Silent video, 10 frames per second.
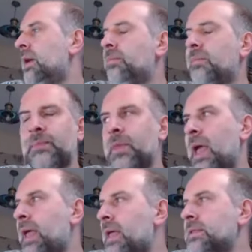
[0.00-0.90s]
Um,
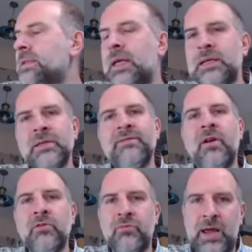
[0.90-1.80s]
ALCL is a
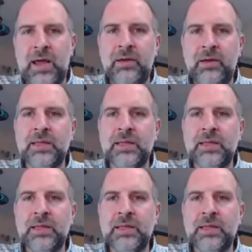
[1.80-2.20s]
very rare